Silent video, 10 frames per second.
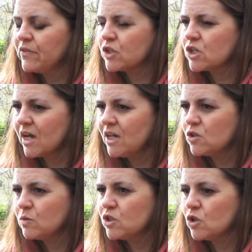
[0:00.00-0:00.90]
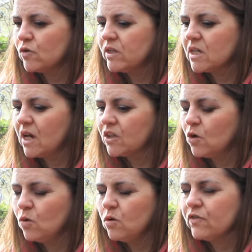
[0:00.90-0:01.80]
The change we saw in Doug,
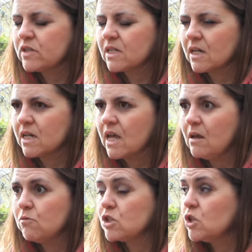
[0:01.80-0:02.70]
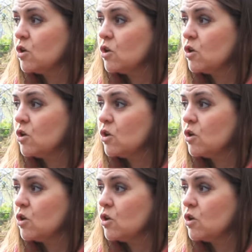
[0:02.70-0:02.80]
that all of a sudden he was